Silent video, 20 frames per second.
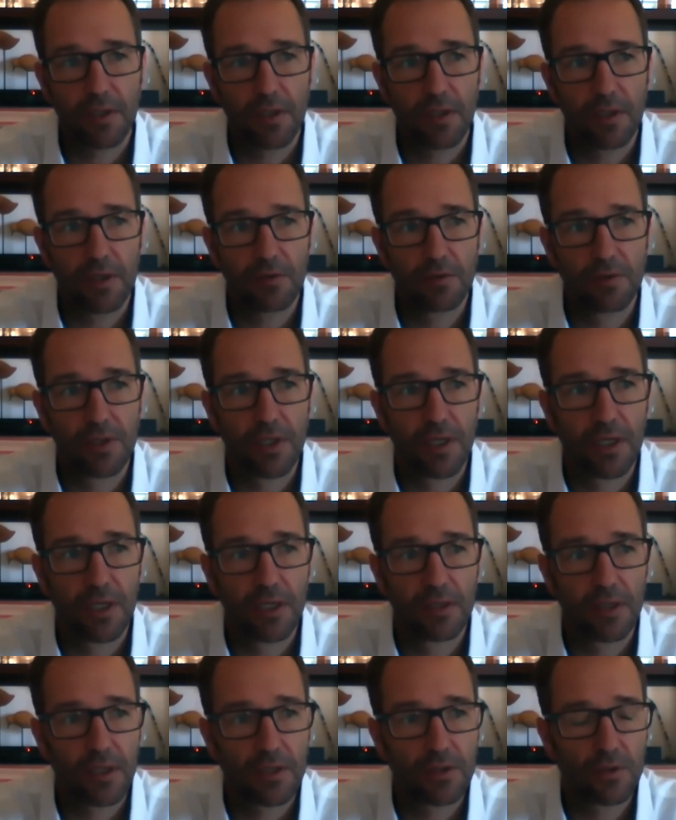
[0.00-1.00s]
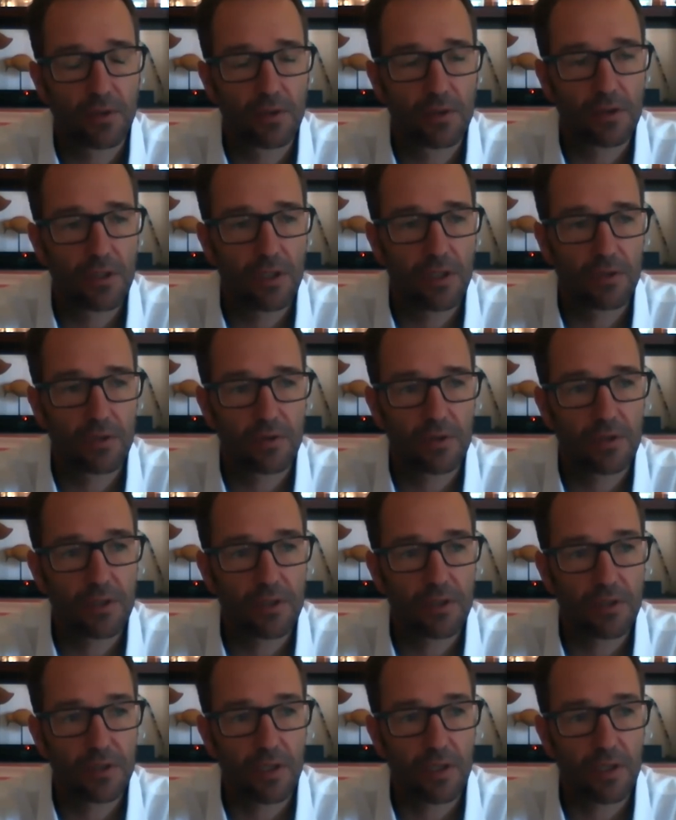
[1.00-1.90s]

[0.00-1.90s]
in New Zealand that's also interested.